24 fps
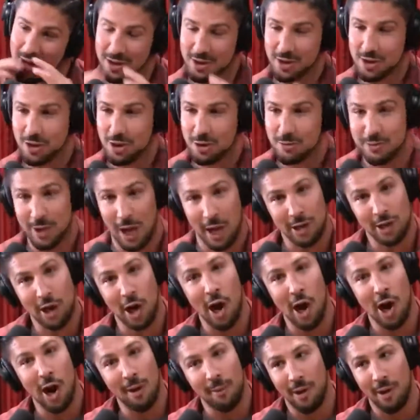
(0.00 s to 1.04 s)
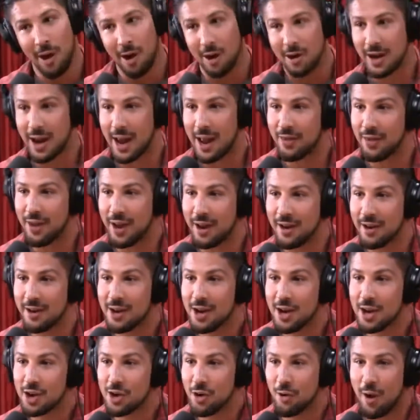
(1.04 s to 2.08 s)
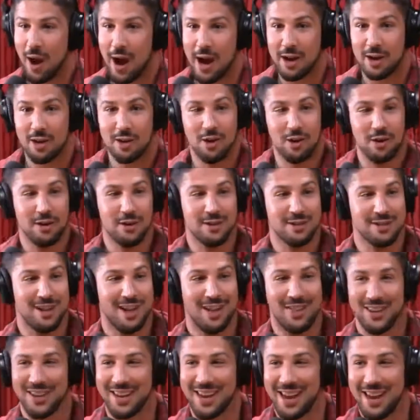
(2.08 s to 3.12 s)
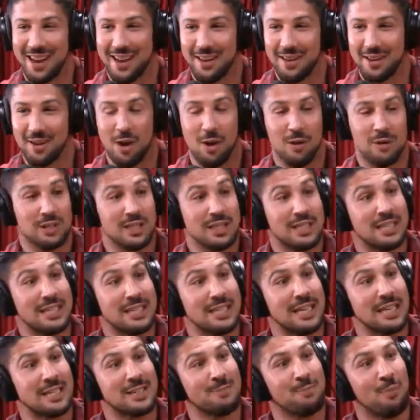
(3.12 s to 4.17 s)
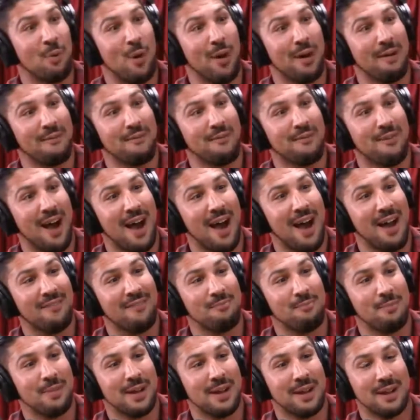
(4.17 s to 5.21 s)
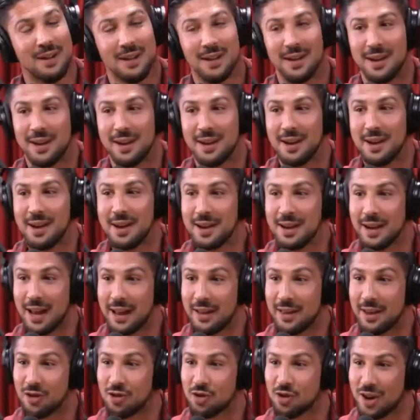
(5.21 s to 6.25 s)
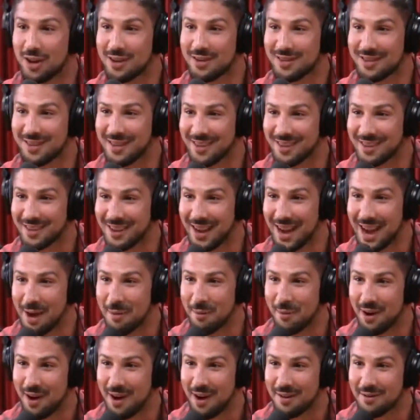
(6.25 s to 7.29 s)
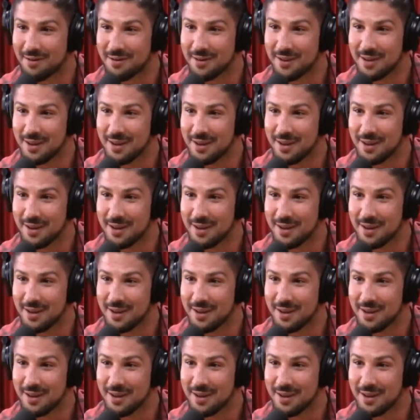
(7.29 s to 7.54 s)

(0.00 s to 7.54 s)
And Snoop's like, damn, dog. And then Uriah turns on and goes, 6.5 million, and then shuts the camera off.